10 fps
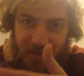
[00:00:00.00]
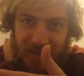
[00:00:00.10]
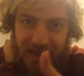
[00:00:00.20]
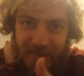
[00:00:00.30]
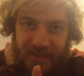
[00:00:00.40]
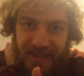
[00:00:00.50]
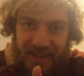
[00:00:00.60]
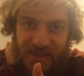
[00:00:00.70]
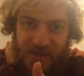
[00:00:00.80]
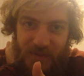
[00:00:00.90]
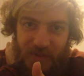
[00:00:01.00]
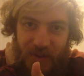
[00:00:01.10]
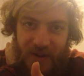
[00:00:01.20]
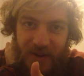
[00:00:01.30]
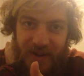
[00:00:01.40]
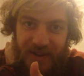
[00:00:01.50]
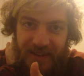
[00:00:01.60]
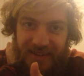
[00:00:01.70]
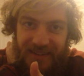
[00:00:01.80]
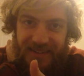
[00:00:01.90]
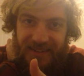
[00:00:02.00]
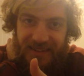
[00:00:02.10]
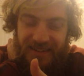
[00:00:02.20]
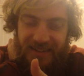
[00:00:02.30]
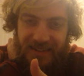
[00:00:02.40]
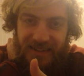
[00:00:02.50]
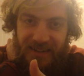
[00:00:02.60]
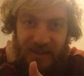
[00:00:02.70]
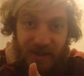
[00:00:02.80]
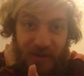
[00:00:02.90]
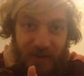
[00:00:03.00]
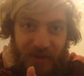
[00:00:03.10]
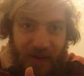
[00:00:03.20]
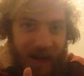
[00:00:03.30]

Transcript: to be in a position where you